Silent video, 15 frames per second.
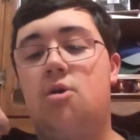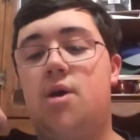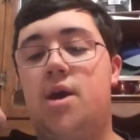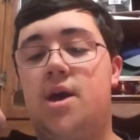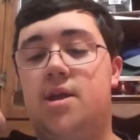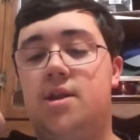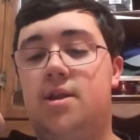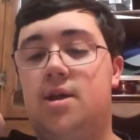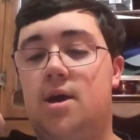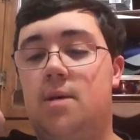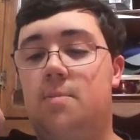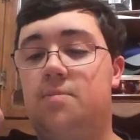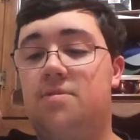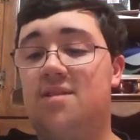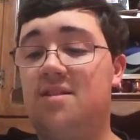And
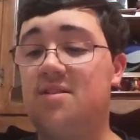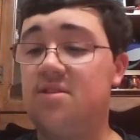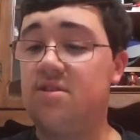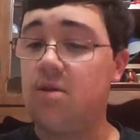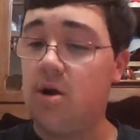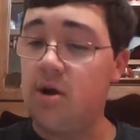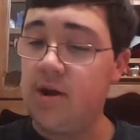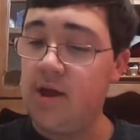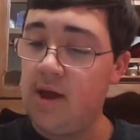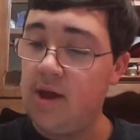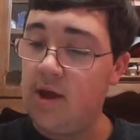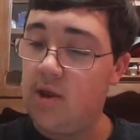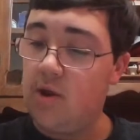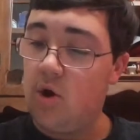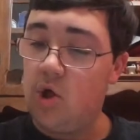um, since
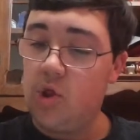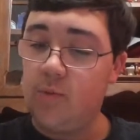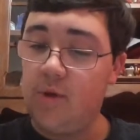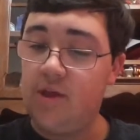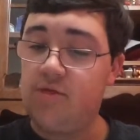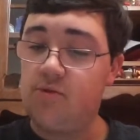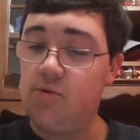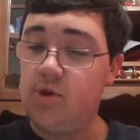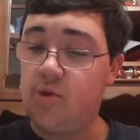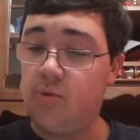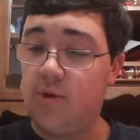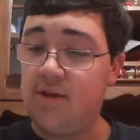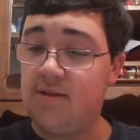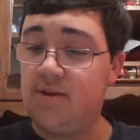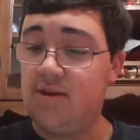starting and all the way through to
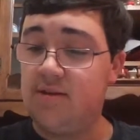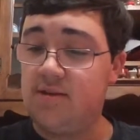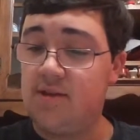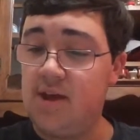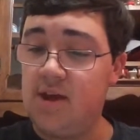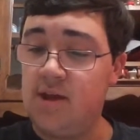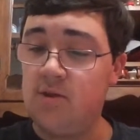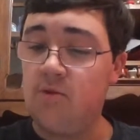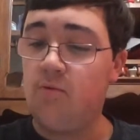2016,